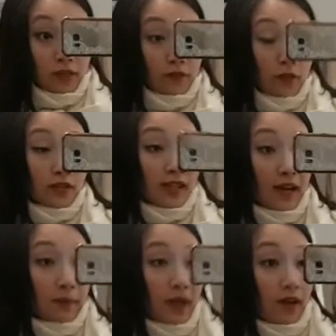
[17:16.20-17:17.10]
The first
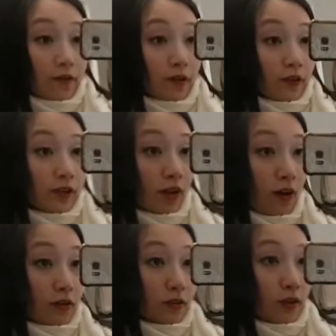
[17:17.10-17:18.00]
time I ever
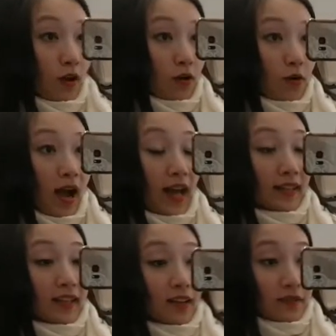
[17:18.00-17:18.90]
saw snow, I
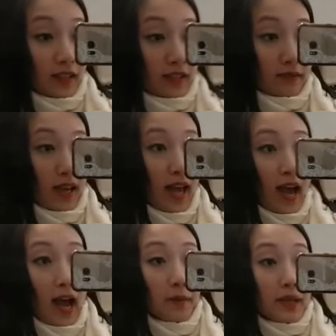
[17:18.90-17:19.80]
loved it.
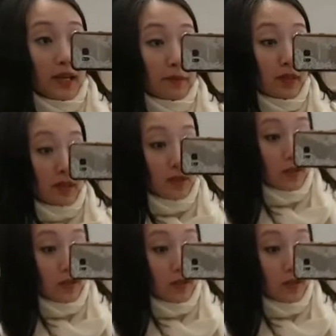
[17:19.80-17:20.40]
I made me a